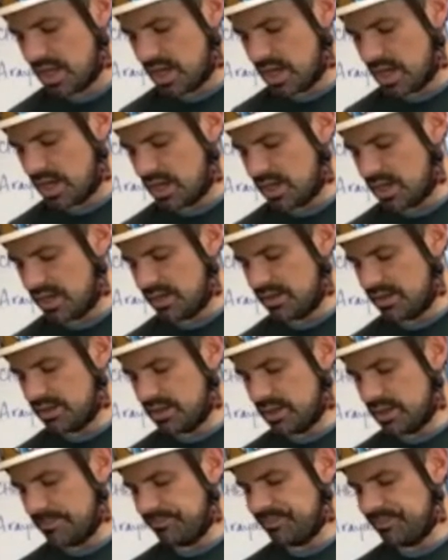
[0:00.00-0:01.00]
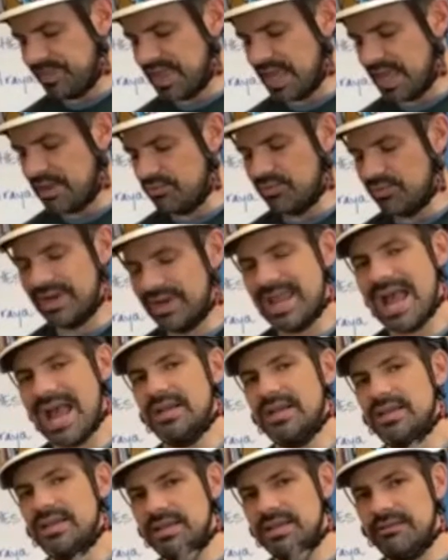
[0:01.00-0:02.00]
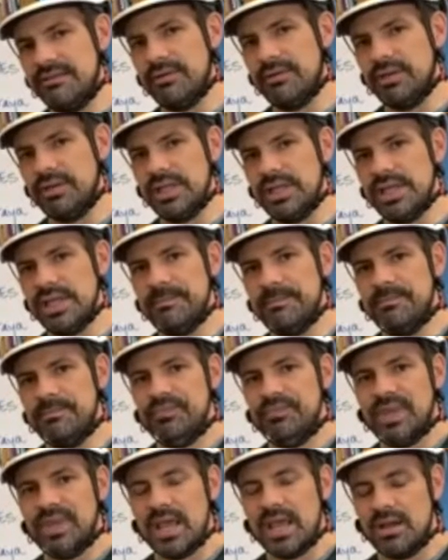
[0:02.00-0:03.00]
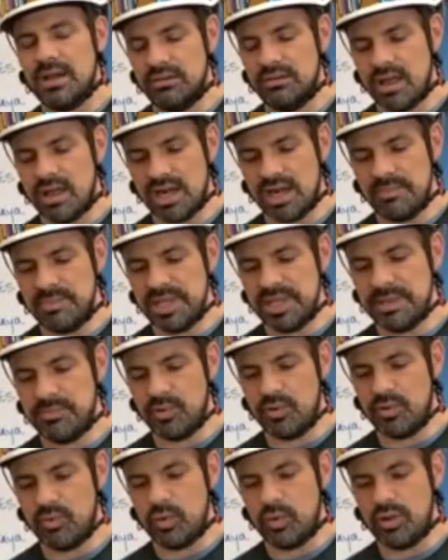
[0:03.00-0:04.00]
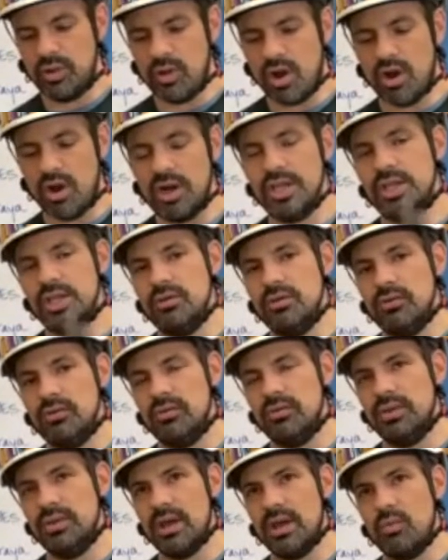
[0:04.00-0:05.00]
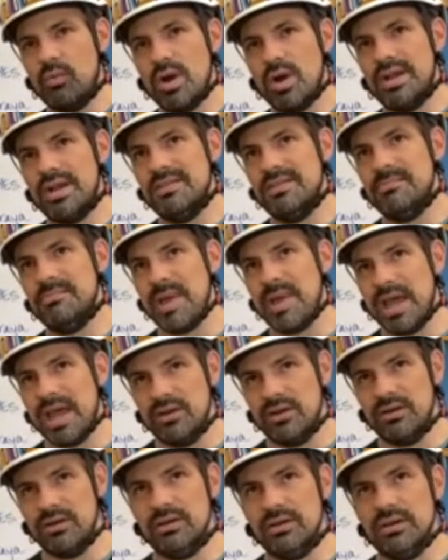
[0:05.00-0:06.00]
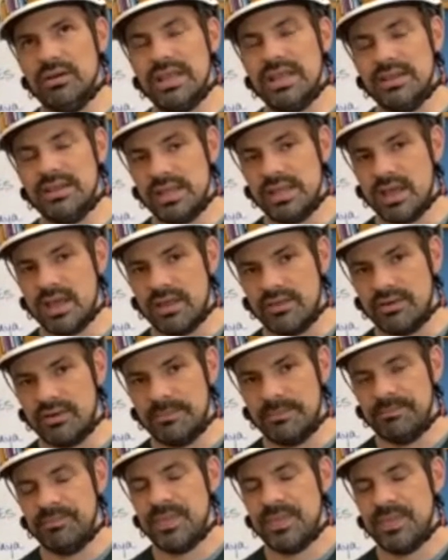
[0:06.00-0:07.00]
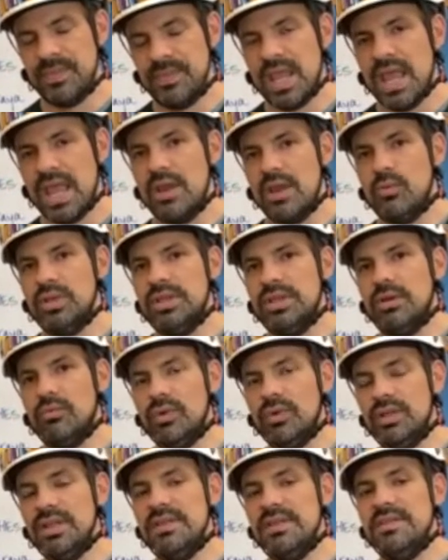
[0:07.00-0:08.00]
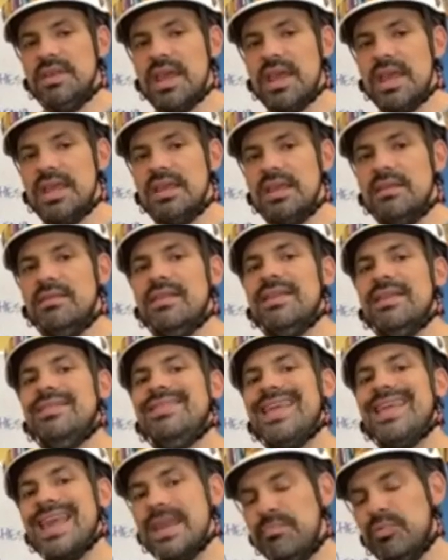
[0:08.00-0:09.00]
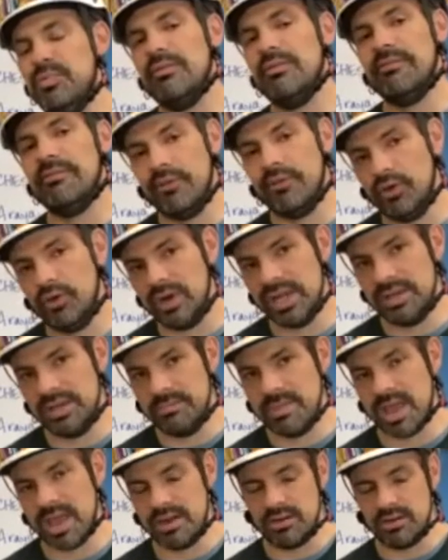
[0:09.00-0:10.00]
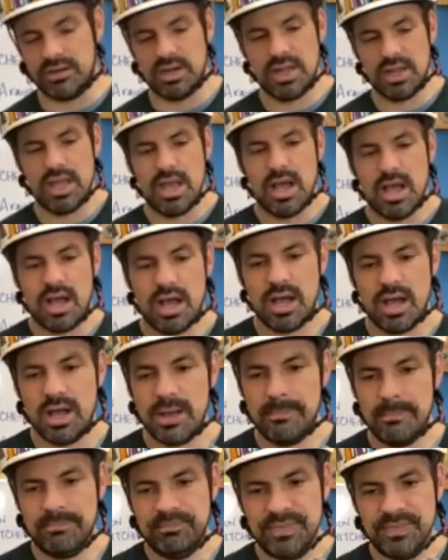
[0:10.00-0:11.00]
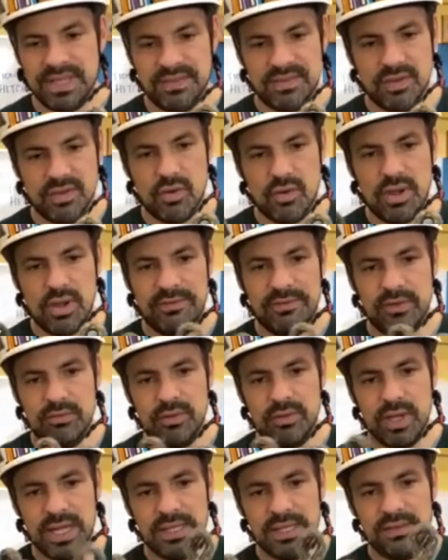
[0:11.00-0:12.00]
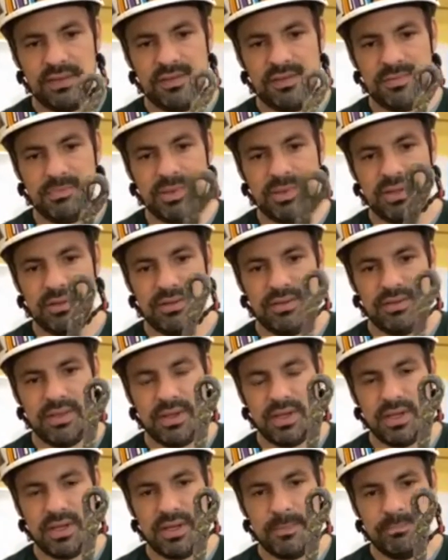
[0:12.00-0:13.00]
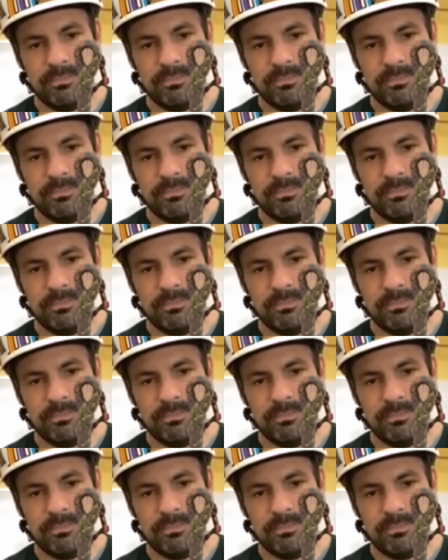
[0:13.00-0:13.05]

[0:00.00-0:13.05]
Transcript: Uh, they react differently, and a lot of people will argue that one is better than the other. And what they're really saying is that they prefer it better. Um, so if you look at the split, the